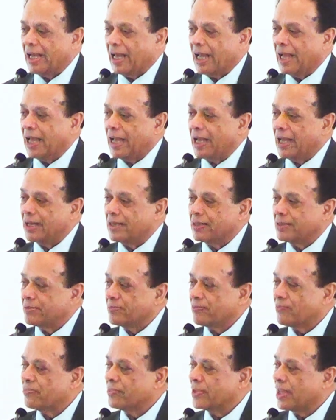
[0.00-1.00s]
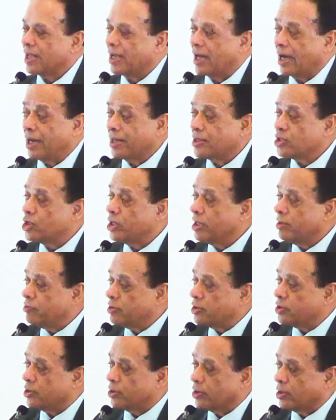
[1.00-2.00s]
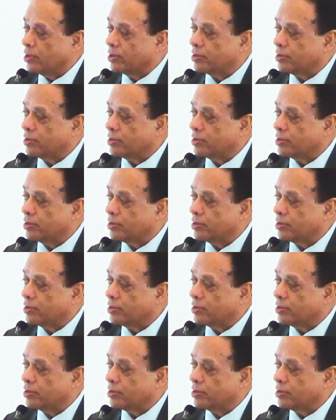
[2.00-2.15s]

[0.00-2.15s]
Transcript: And I've shared with you